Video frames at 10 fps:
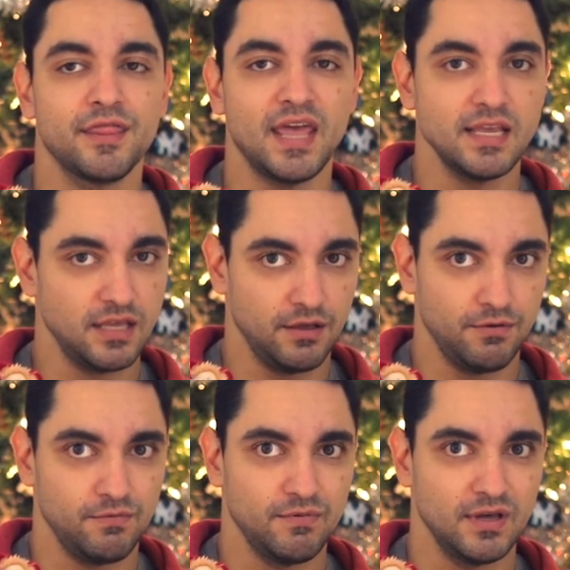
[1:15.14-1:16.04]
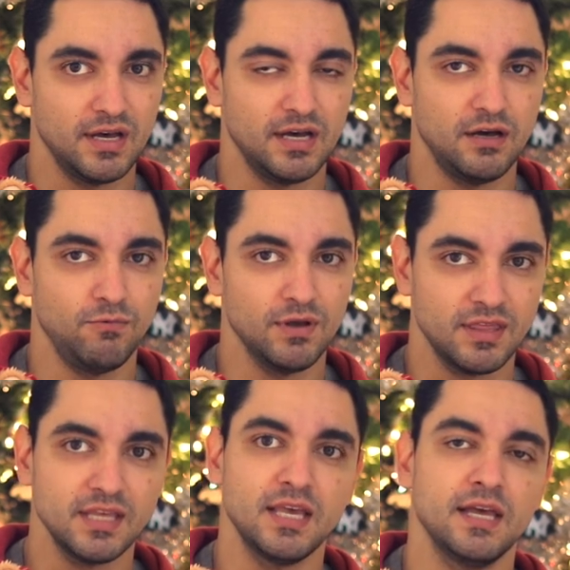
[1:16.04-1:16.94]
thank you
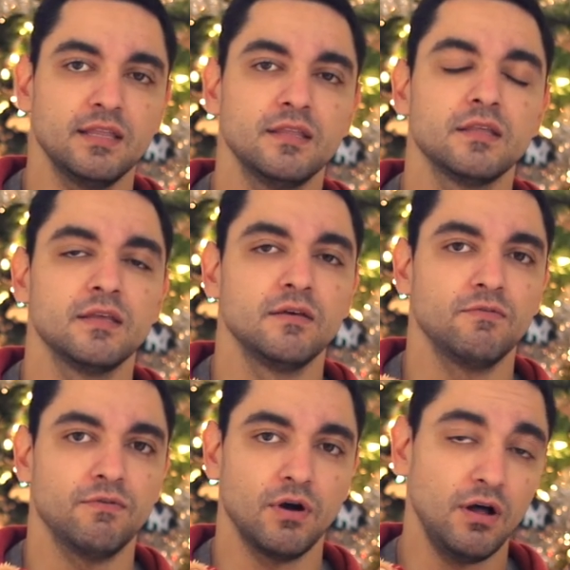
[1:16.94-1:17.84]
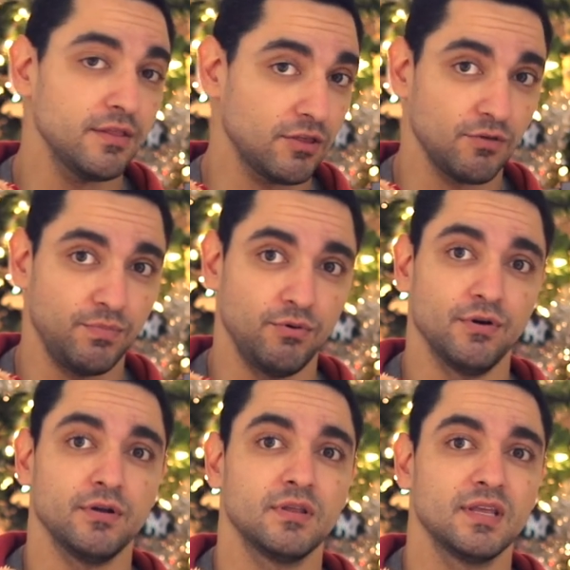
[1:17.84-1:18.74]
once again for all the
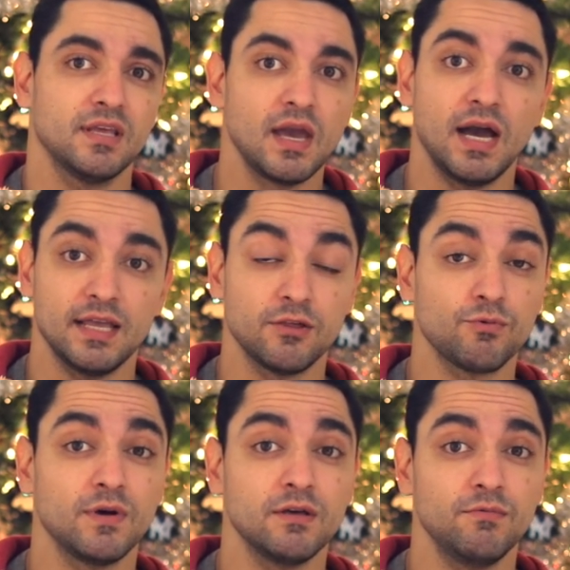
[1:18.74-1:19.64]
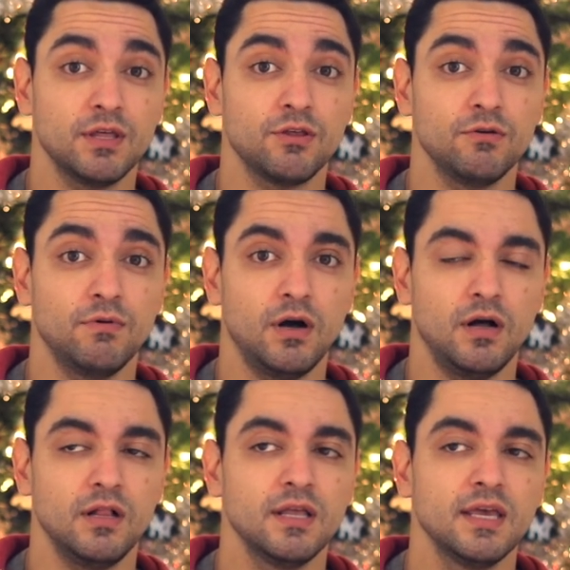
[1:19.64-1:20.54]
support. I just want to wish you
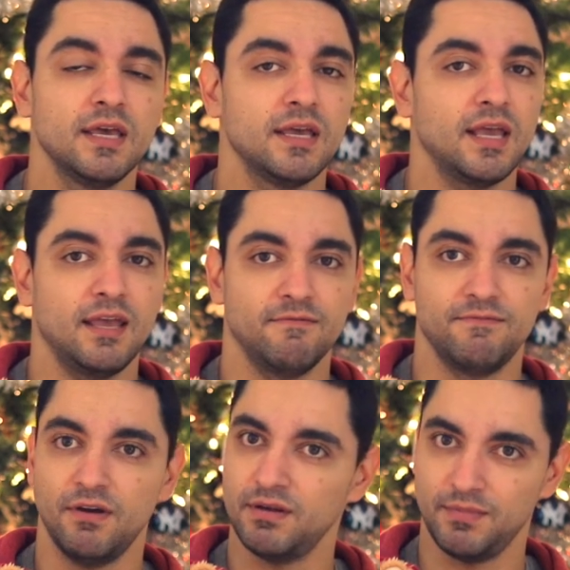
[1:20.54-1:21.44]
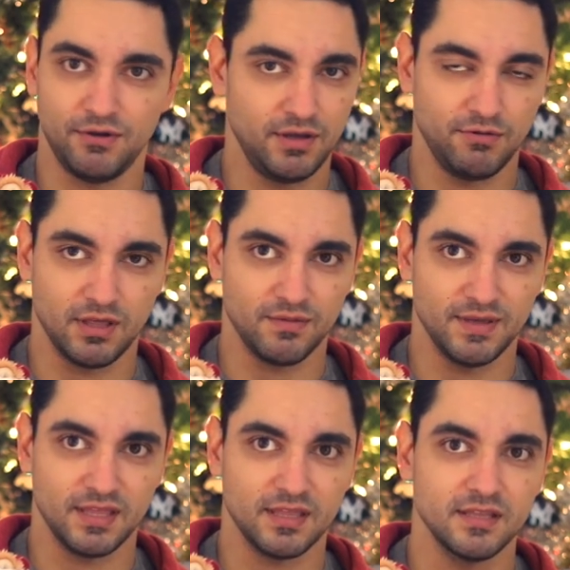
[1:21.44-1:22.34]
all a very Merry
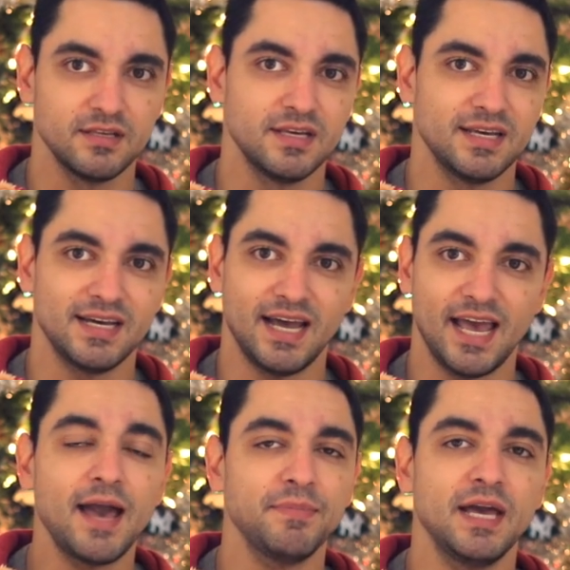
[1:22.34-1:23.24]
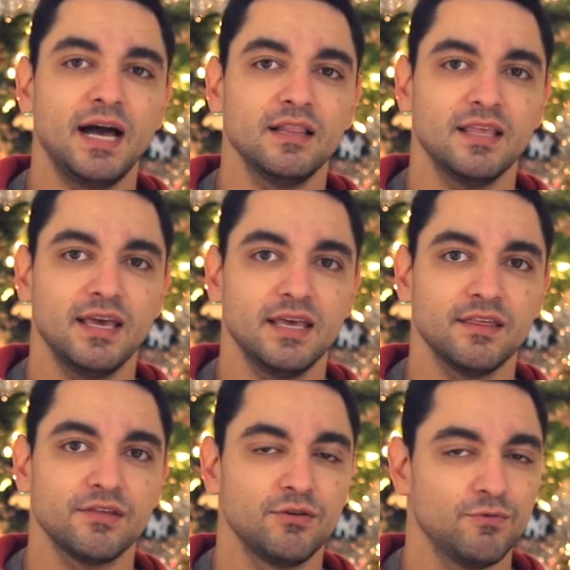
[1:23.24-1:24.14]
Christmas, a Happy
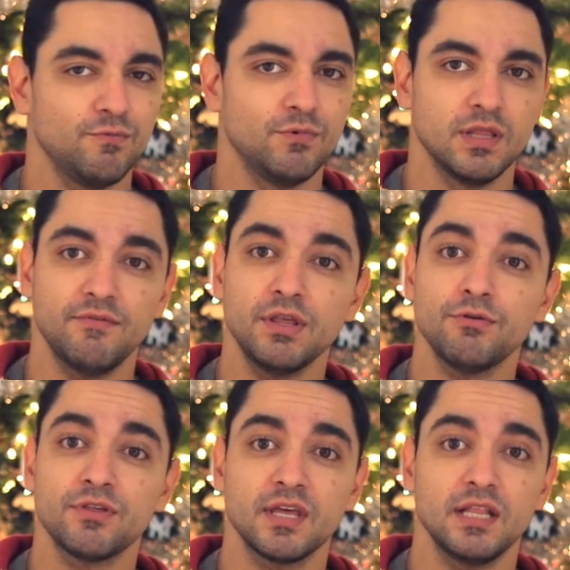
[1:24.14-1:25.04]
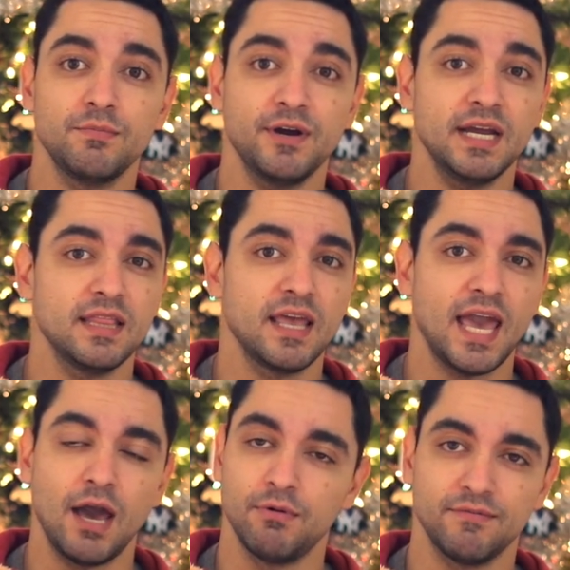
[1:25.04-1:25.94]
Holidays, whatever you celebrate,
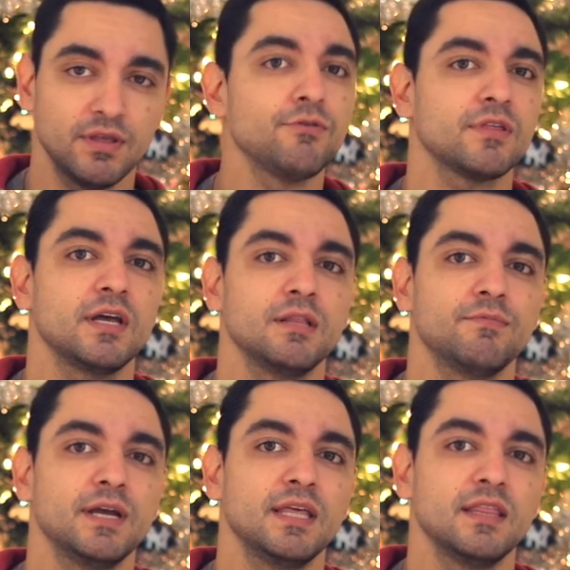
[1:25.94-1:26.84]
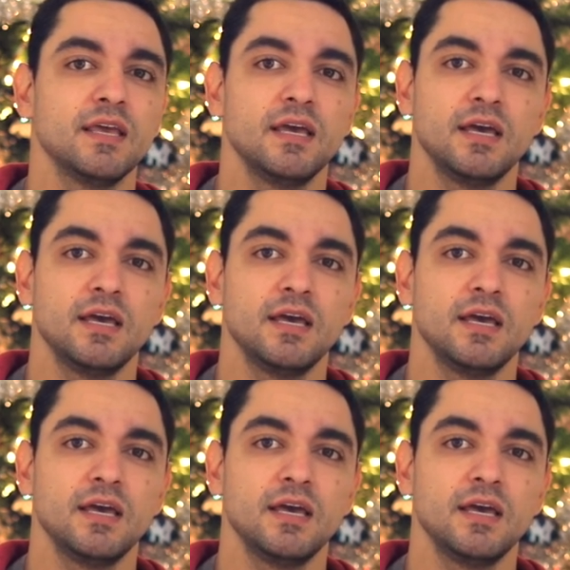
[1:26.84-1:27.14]
however you celebrate it.